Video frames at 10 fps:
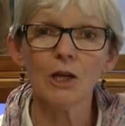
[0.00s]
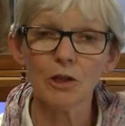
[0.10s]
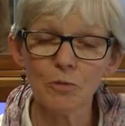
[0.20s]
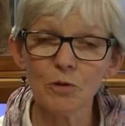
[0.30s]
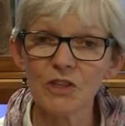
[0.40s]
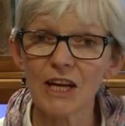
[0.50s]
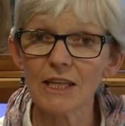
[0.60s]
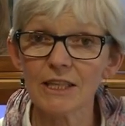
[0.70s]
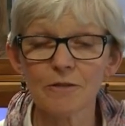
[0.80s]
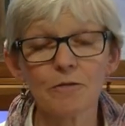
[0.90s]
The
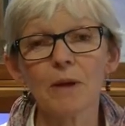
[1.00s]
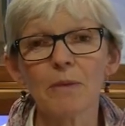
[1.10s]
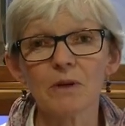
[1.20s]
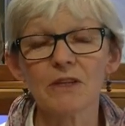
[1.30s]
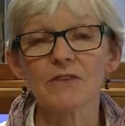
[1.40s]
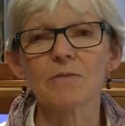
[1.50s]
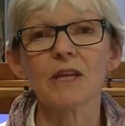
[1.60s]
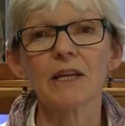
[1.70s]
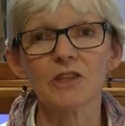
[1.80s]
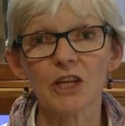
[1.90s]
mortality from embolism
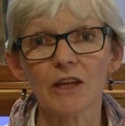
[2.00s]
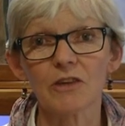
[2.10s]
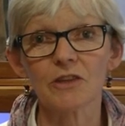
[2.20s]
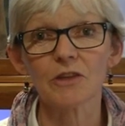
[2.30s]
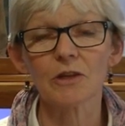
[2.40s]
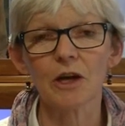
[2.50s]
then changed